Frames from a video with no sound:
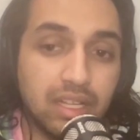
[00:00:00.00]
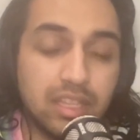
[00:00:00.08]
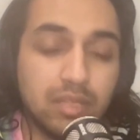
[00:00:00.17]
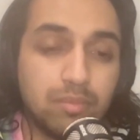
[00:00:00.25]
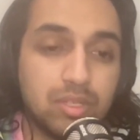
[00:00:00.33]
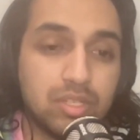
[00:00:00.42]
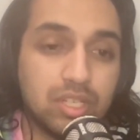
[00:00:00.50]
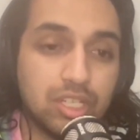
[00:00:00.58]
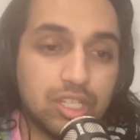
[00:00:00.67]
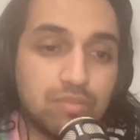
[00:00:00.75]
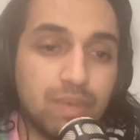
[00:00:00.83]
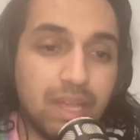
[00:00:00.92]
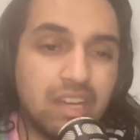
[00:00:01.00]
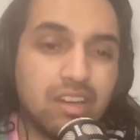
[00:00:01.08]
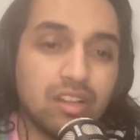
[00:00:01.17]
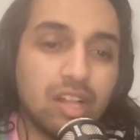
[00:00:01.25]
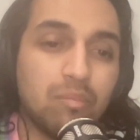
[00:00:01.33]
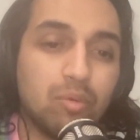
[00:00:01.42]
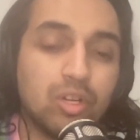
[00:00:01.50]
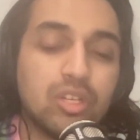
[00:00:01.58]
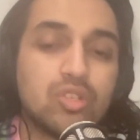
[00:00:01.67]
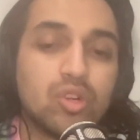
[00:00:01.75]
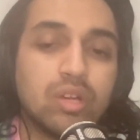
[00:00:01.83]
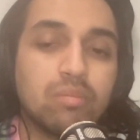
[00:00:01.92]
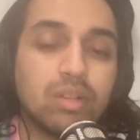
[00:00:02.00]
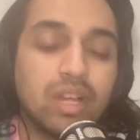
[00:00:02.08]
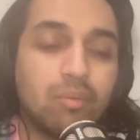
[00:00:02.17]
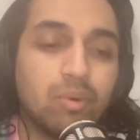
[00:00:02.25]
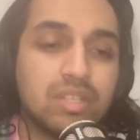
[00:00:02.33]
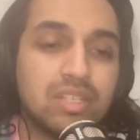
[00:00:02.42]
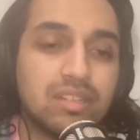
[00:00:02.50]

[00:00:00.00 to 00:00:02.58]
the music just made it a lot more enjoyable. I wasn't